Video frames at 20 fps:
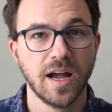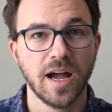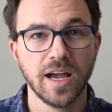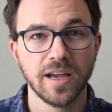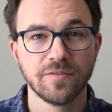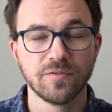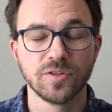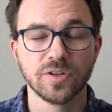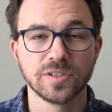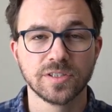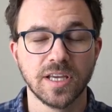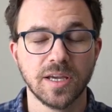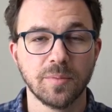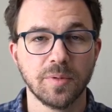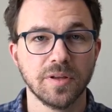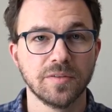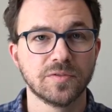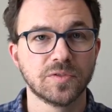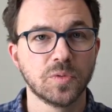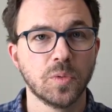I, for
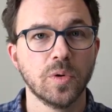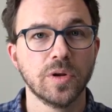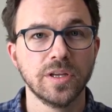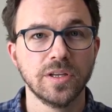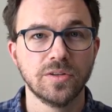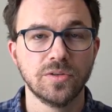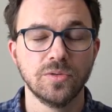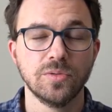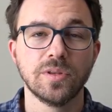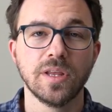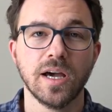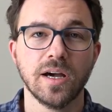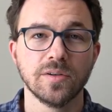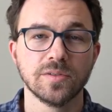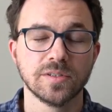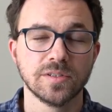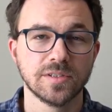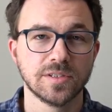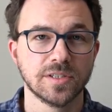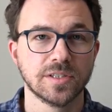example, have twenty-two
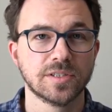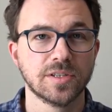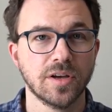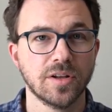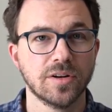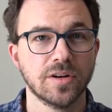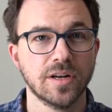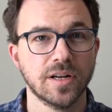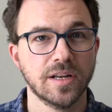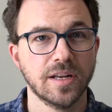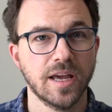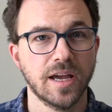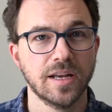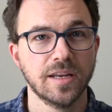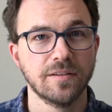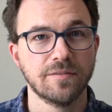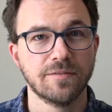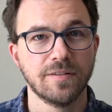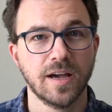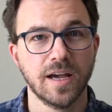thousand six hundred
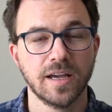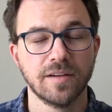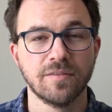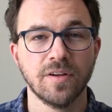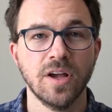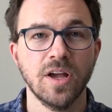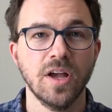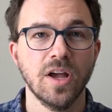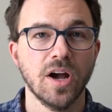ninety-five